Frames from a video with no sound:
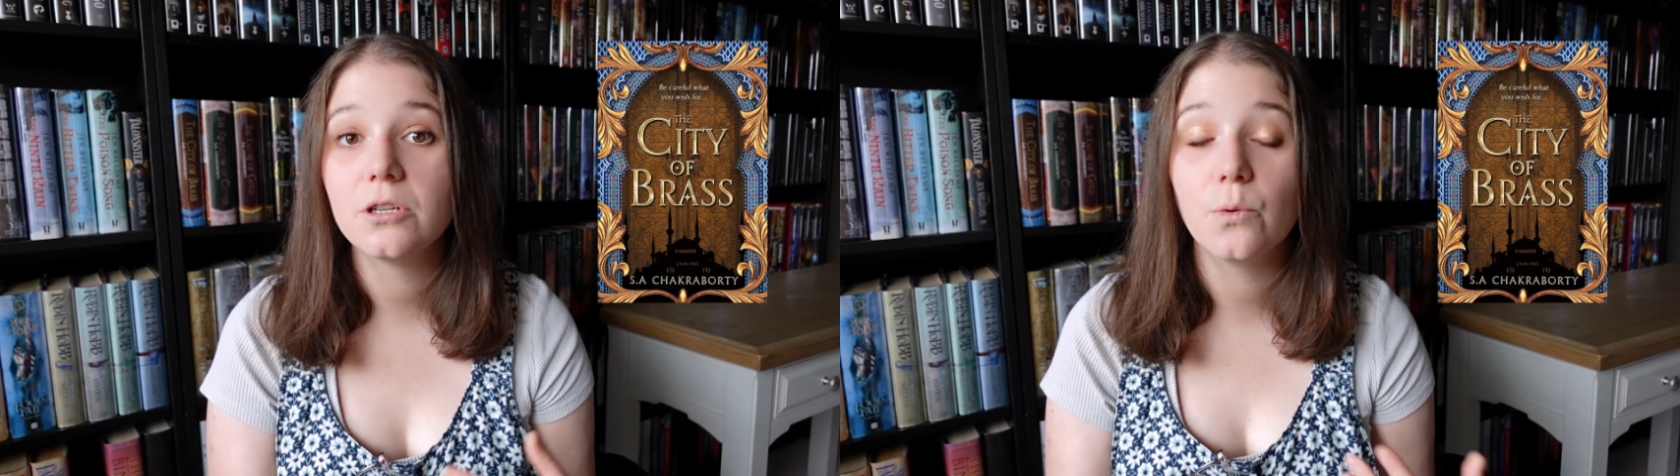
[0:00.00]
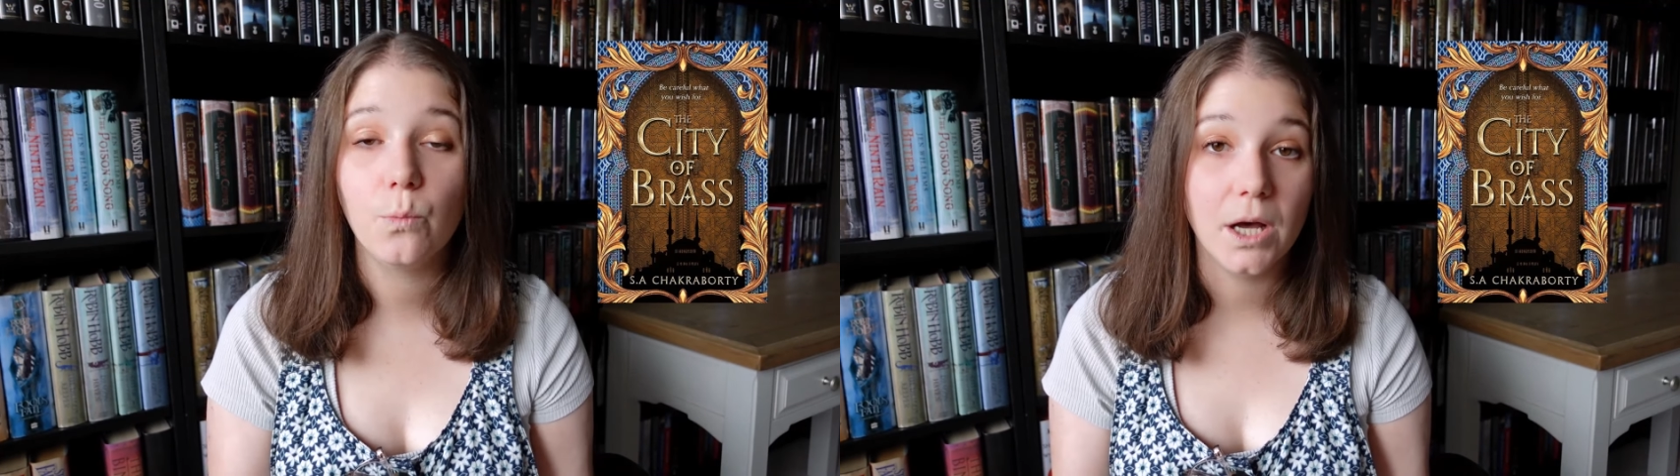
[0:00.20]

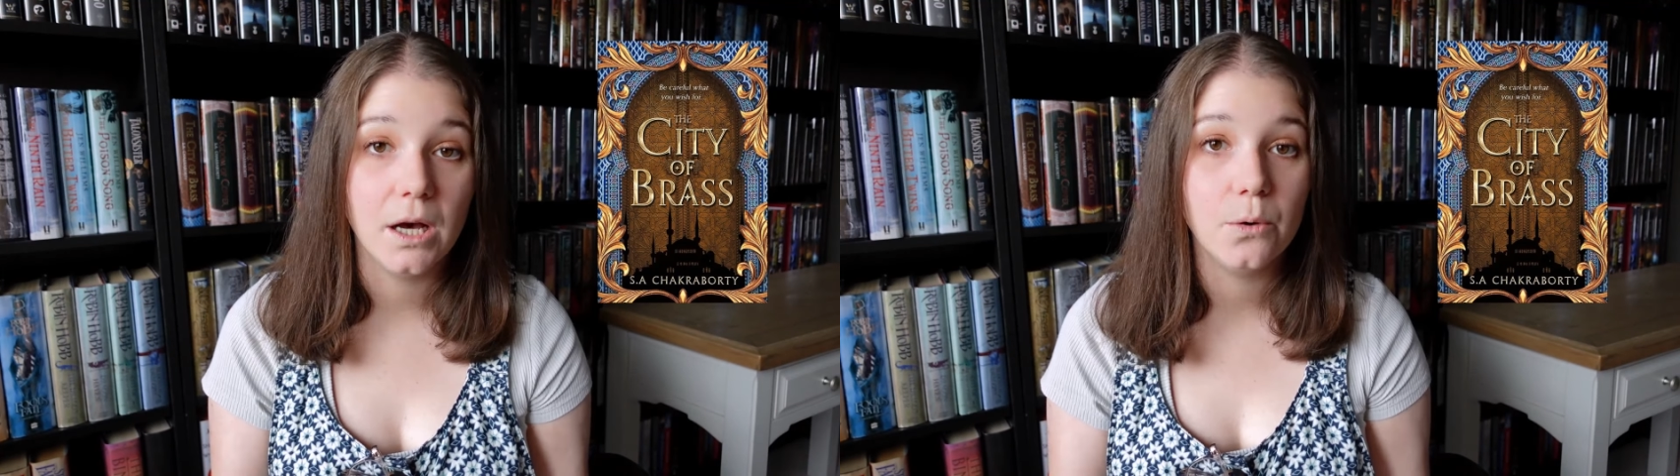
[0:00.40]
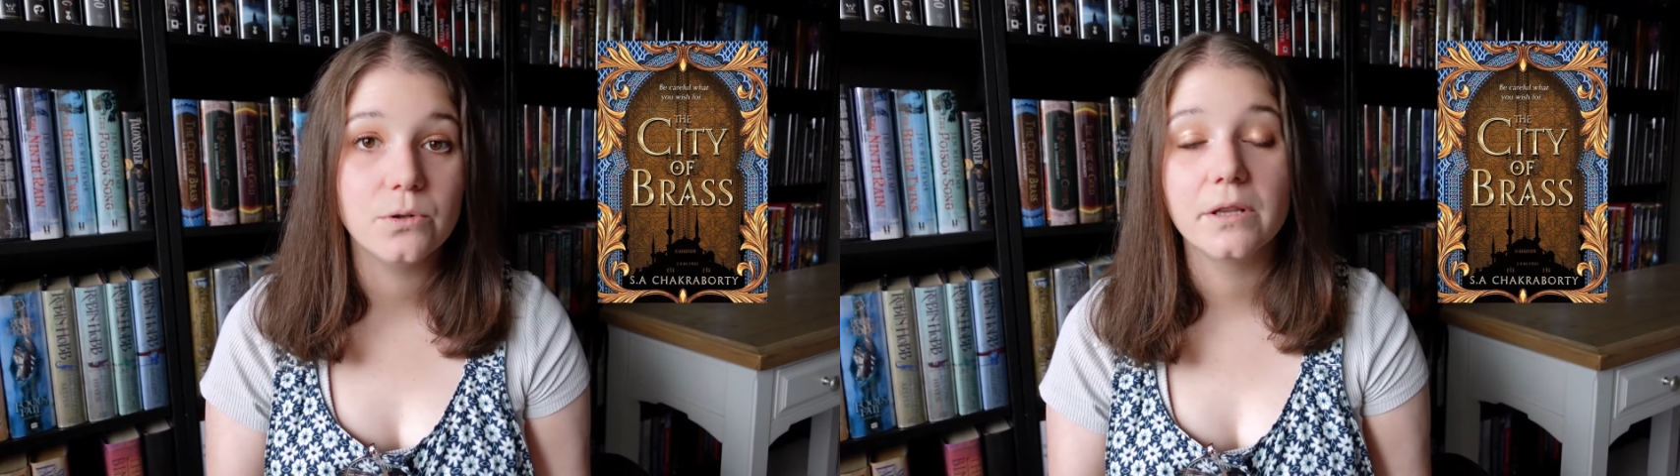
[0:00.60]
to the
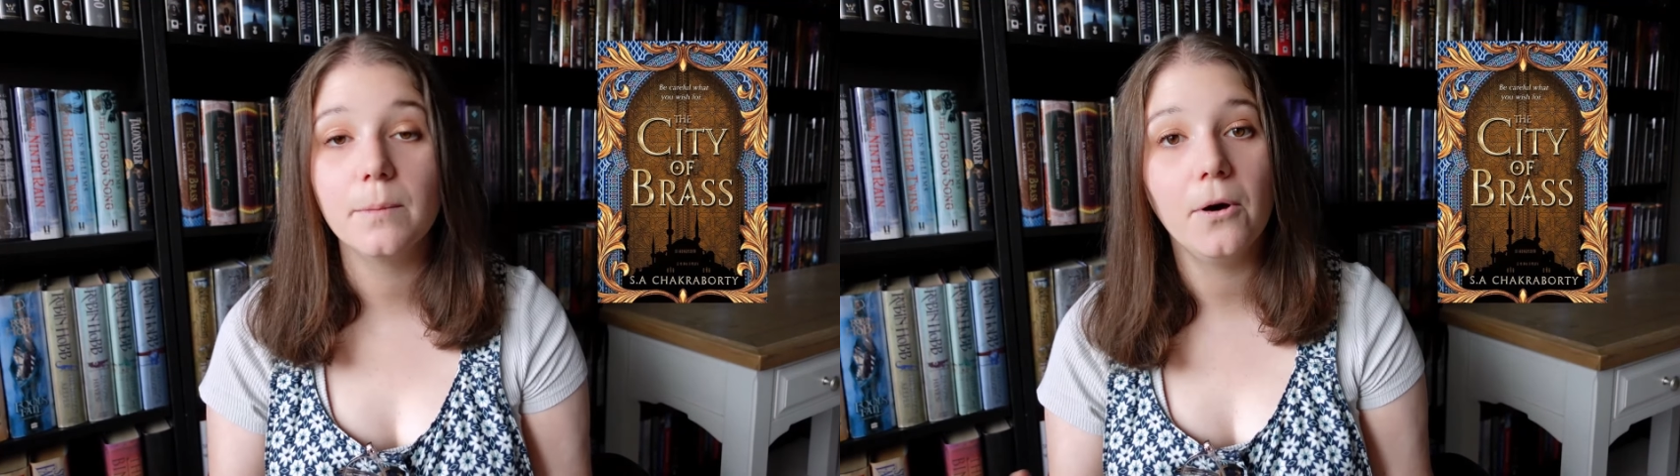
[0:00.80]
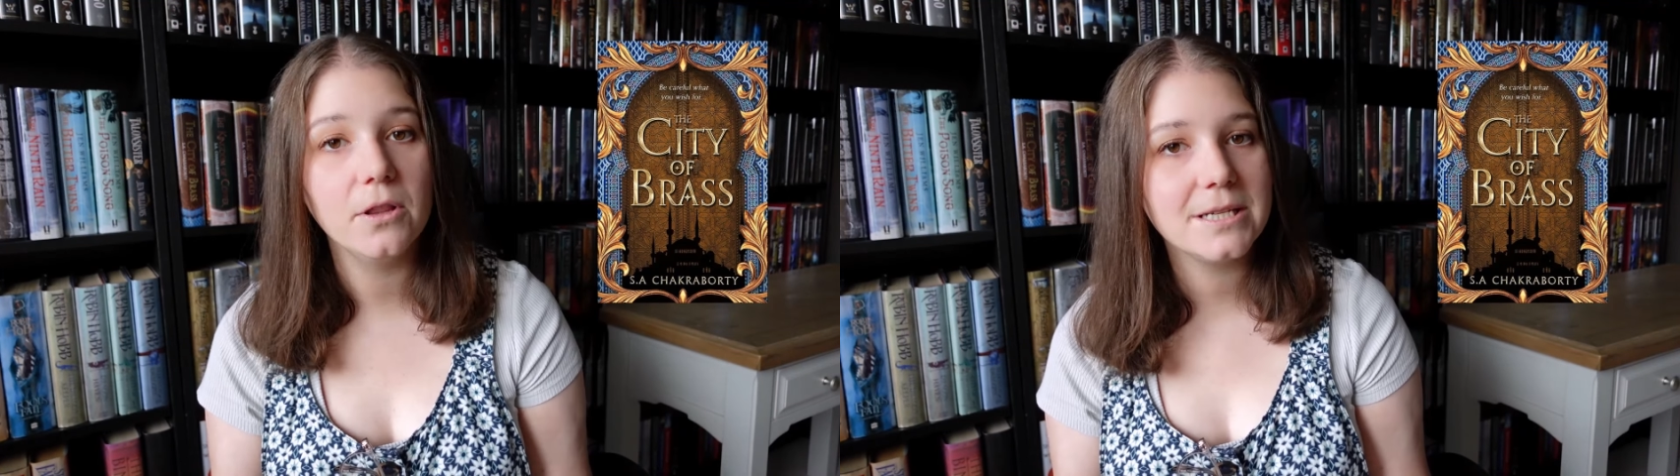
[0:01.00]
world and
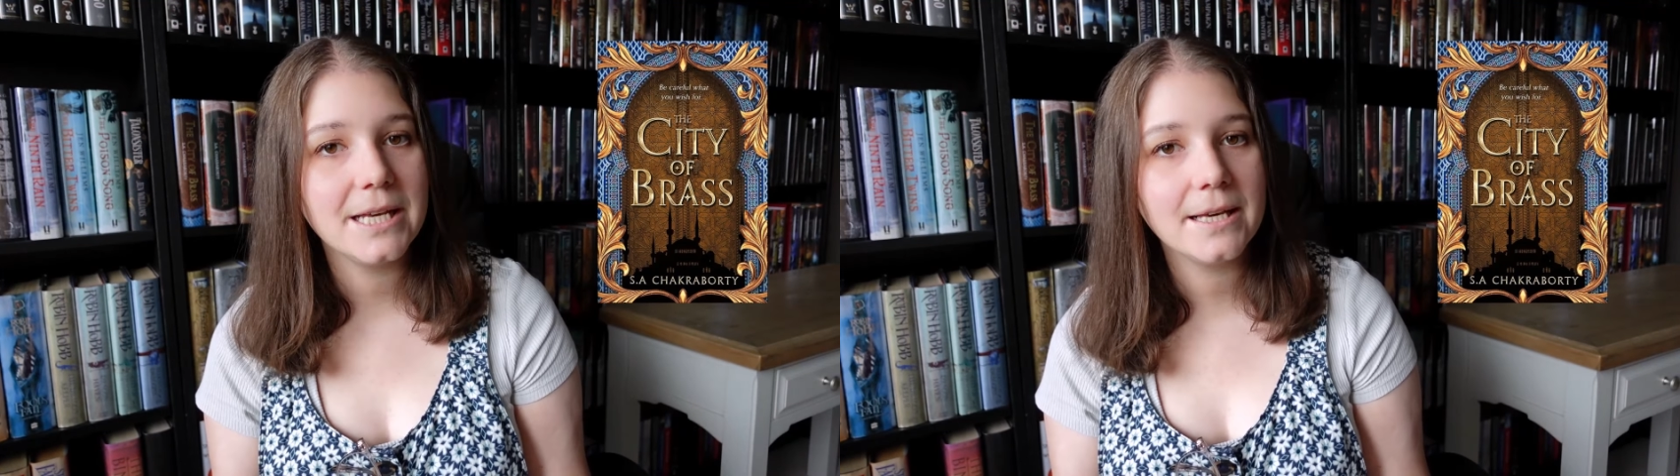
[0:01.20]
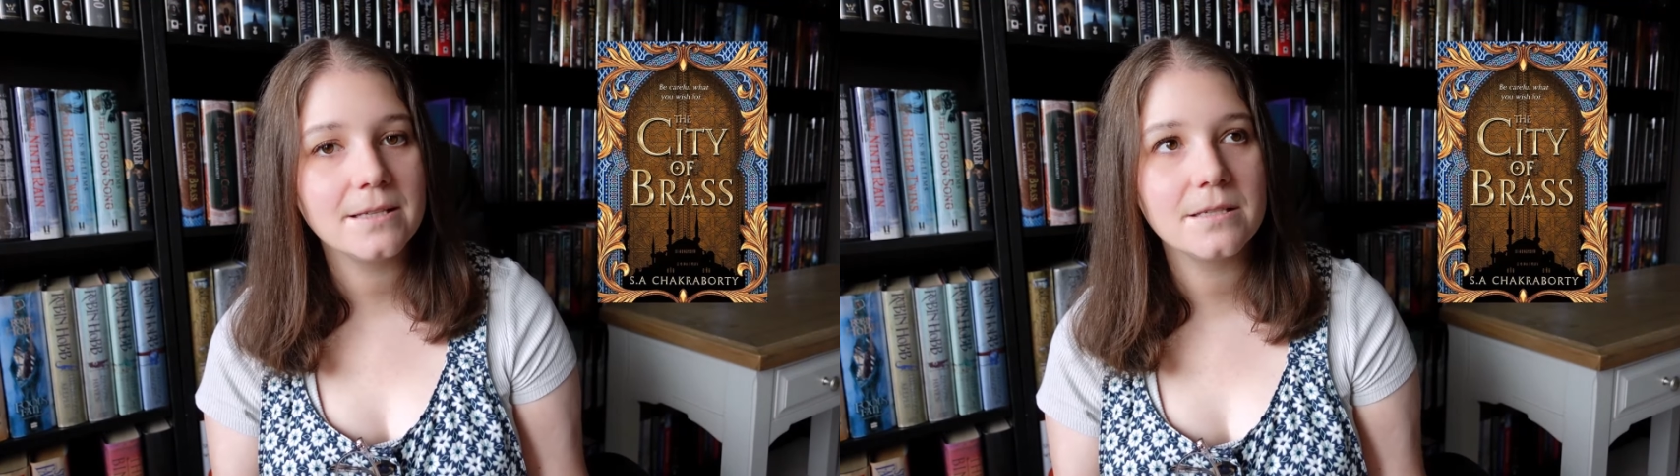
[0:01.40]
the
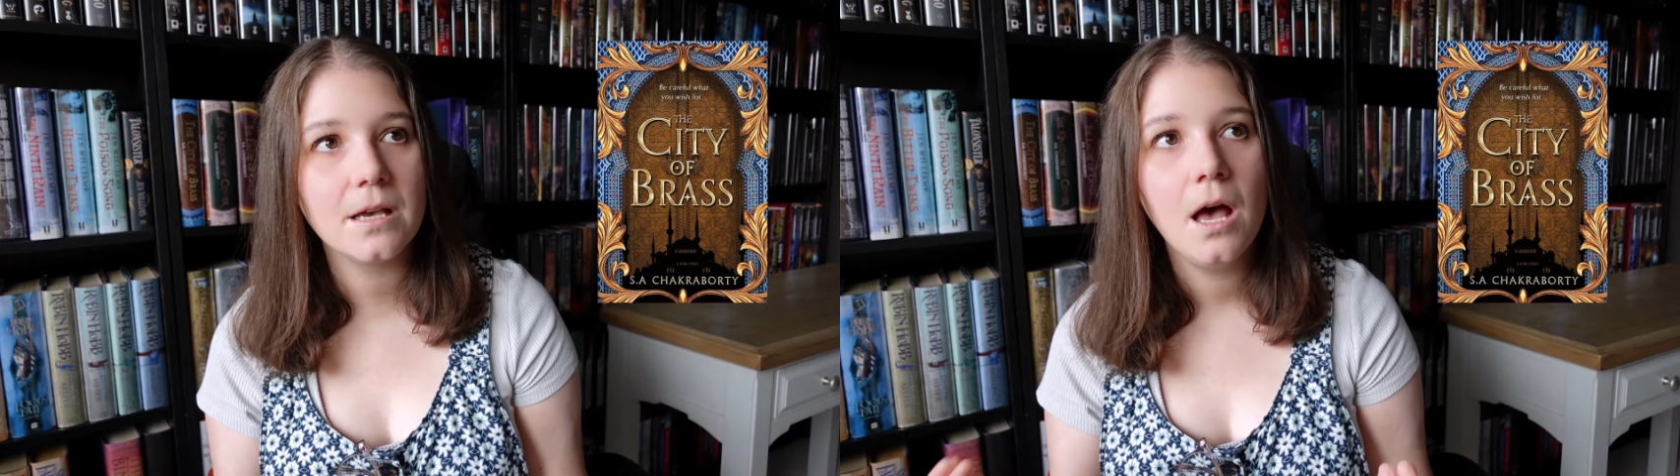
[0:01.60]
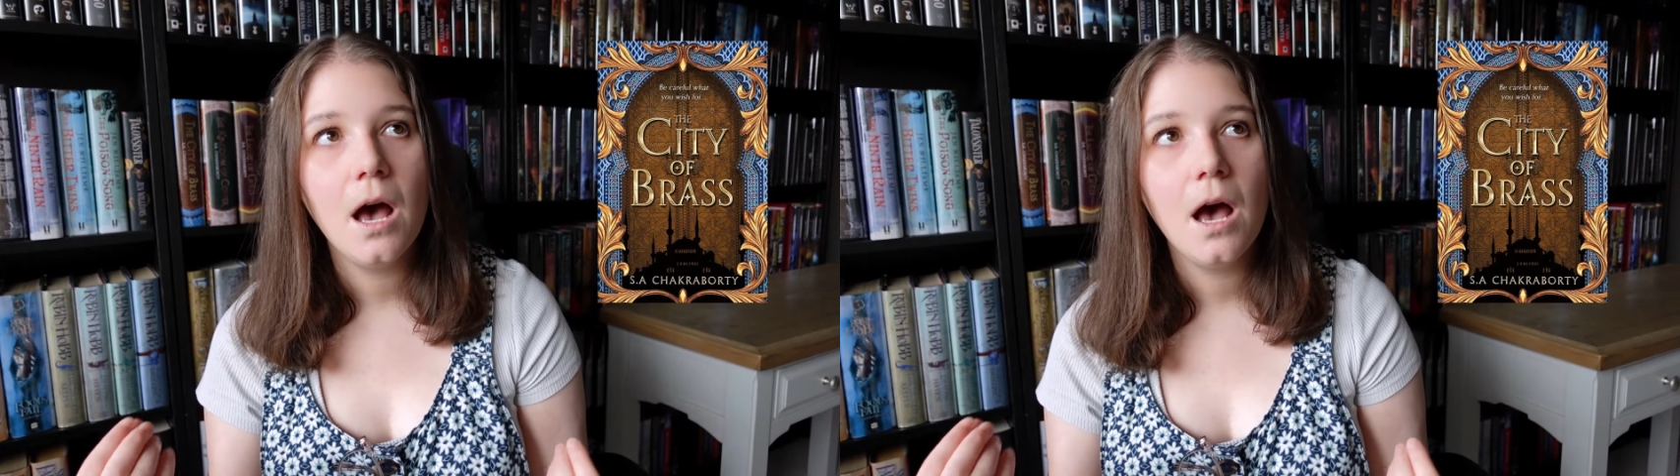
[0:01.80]
politics,